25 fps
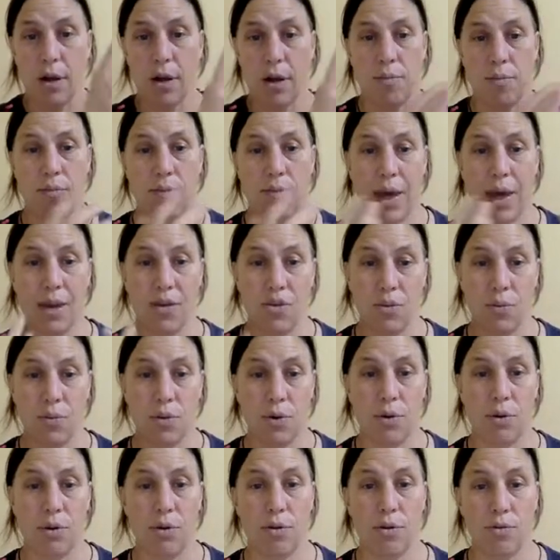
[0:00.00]
major
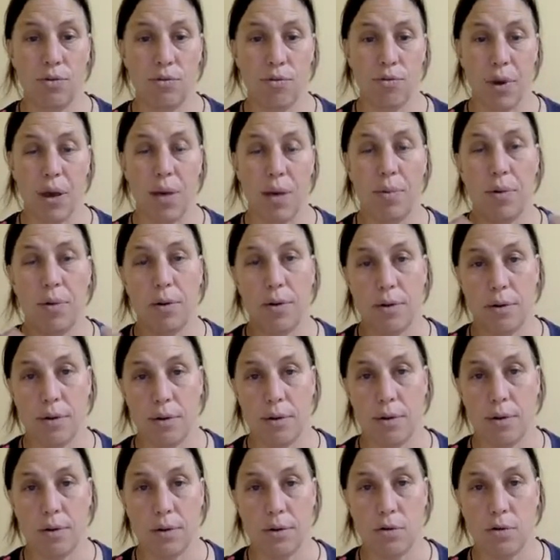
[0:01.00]
burns, rape and
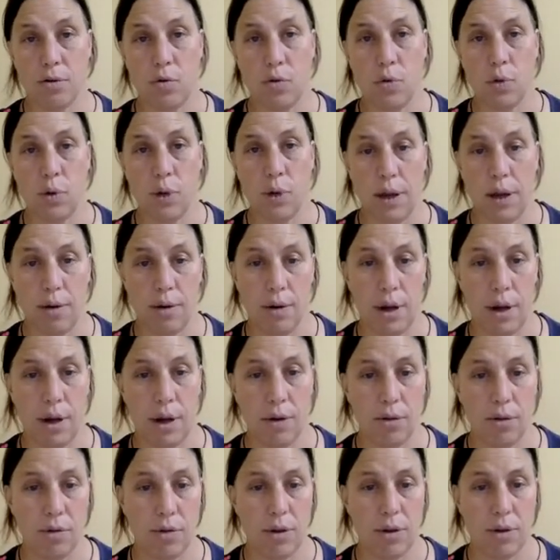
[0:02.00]
assault all carry
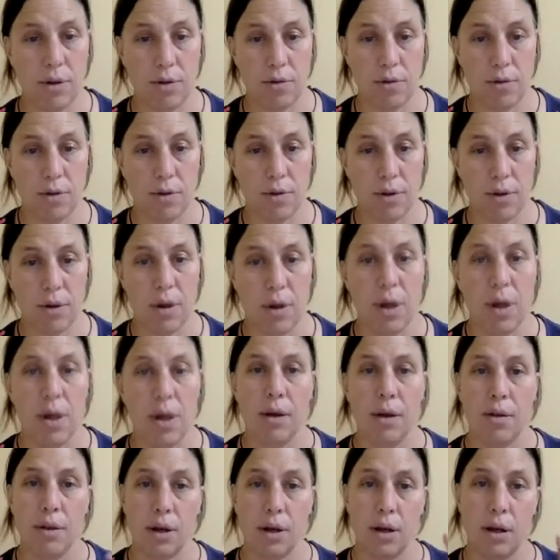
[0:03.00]
increased risk.
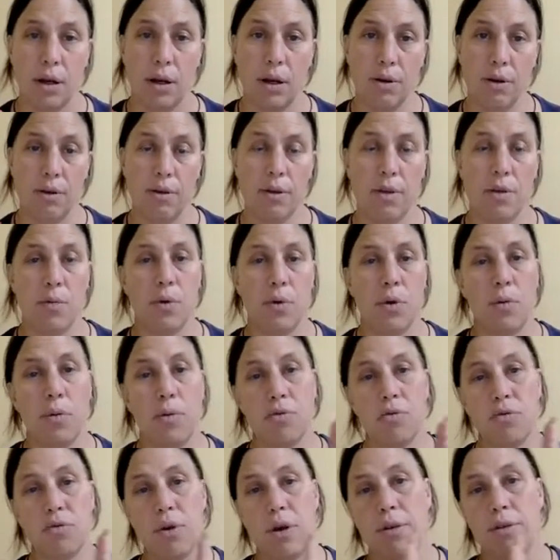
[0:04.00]
The closer the
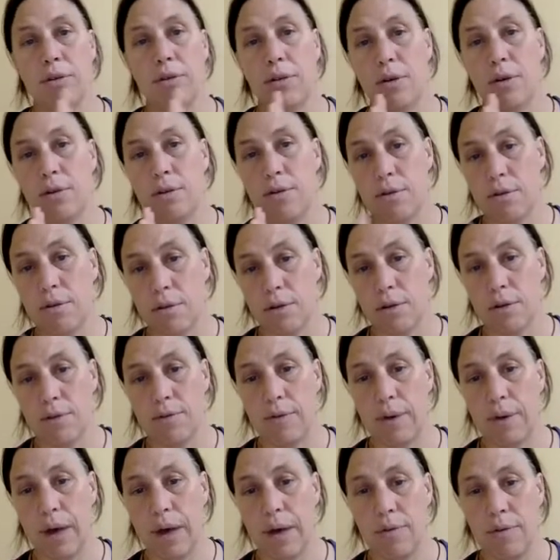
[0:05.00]
perpetrator is to the
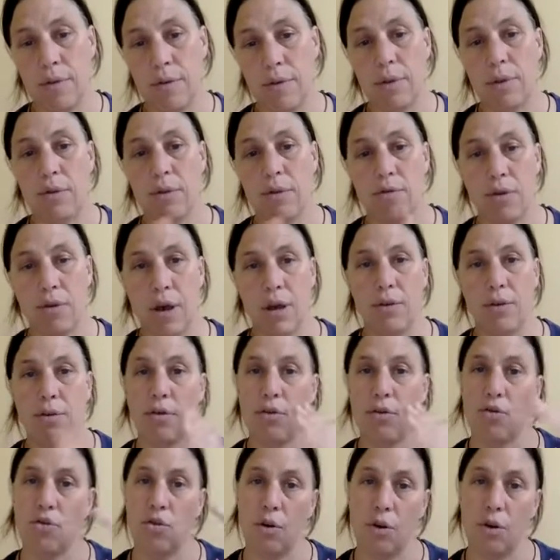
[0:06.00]
survivor, the greater the
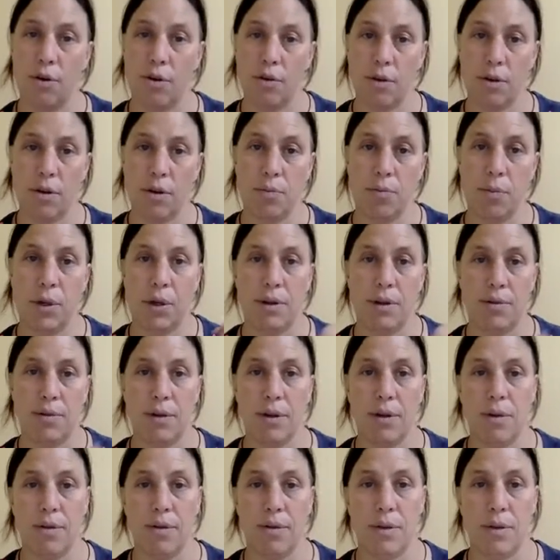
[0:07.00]
chance that
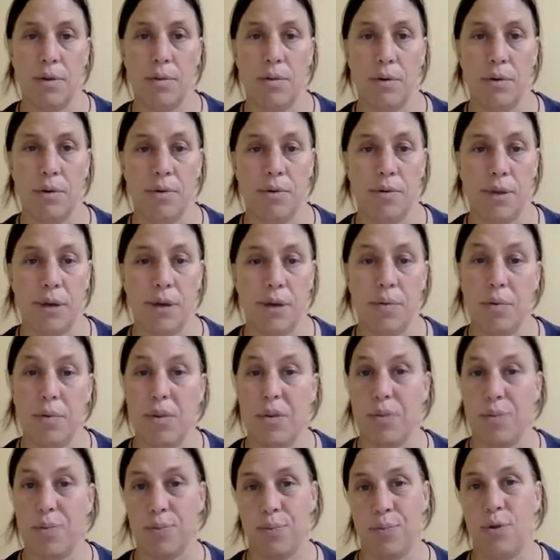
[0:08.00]
PTSD will develop.
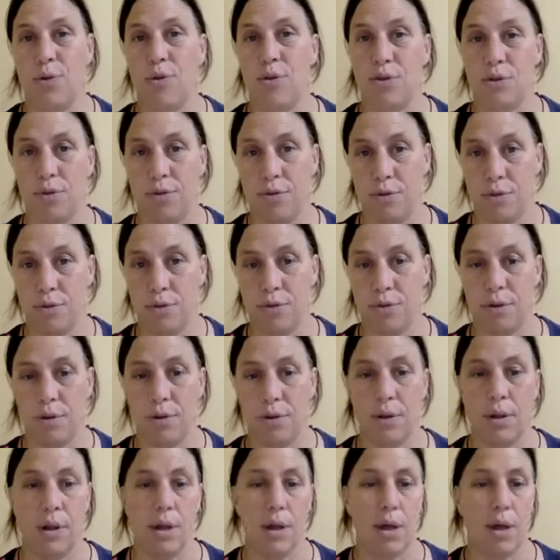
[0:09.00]
It's personal.
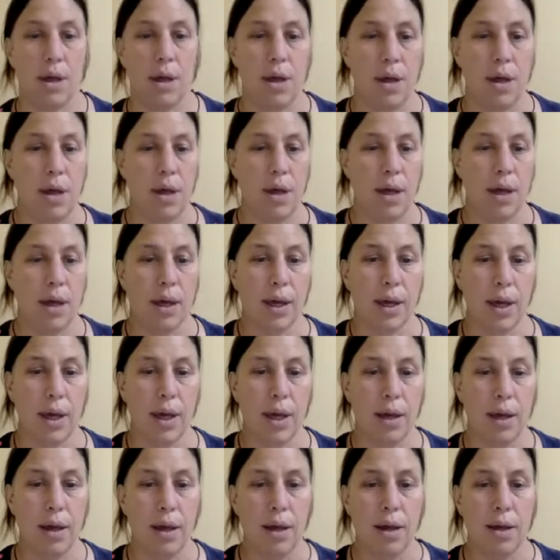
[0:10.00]

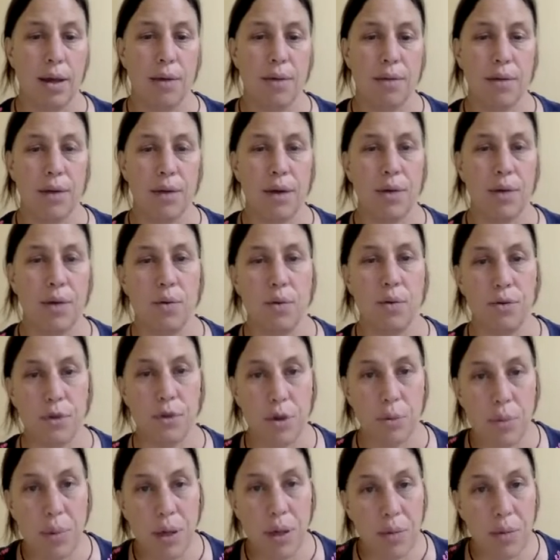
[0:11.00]
Okay, then also
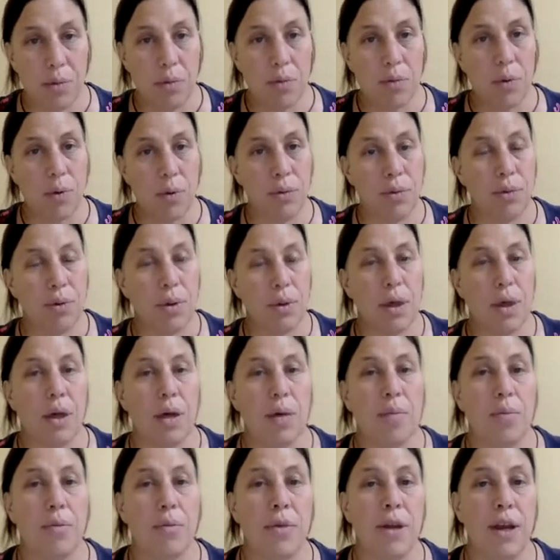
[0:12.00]
people with
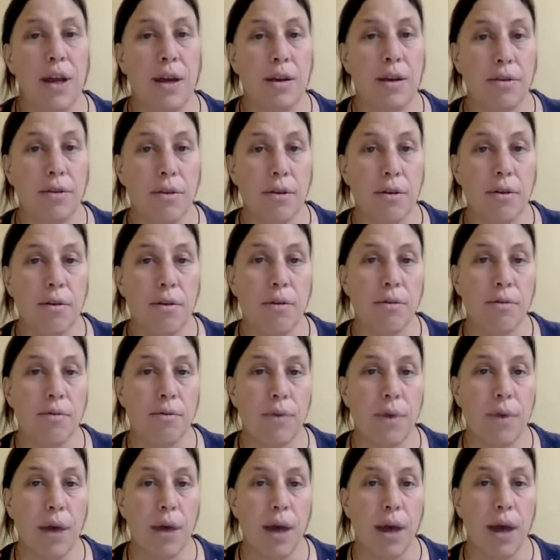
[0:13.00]
negative
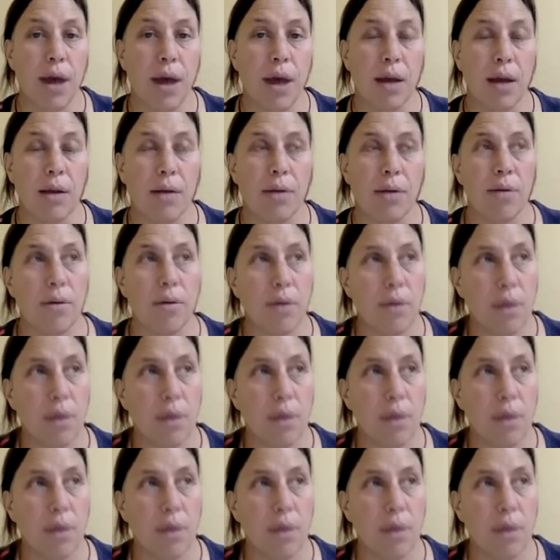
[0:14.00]
and